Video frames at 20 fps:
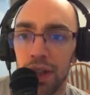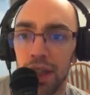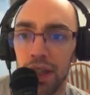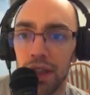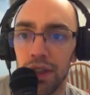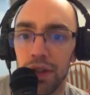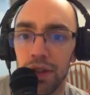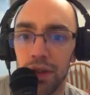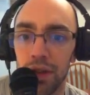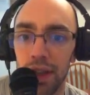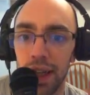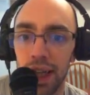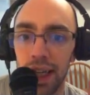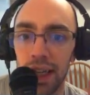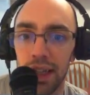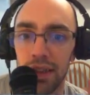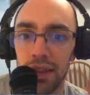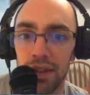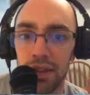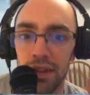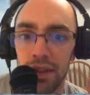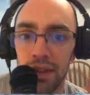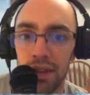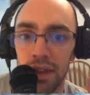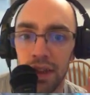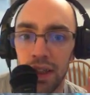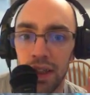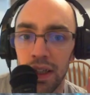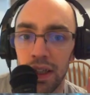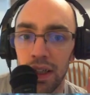Then the June lands,
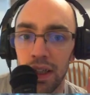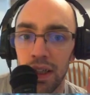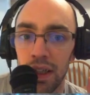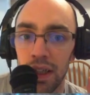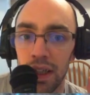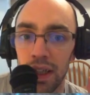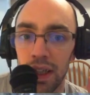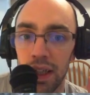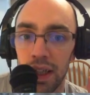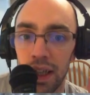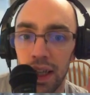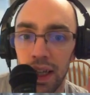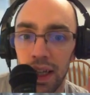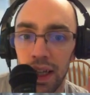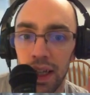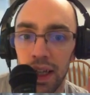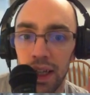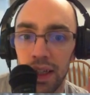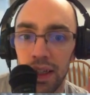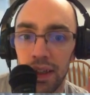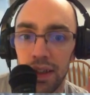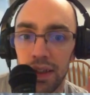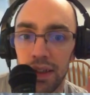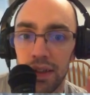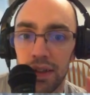and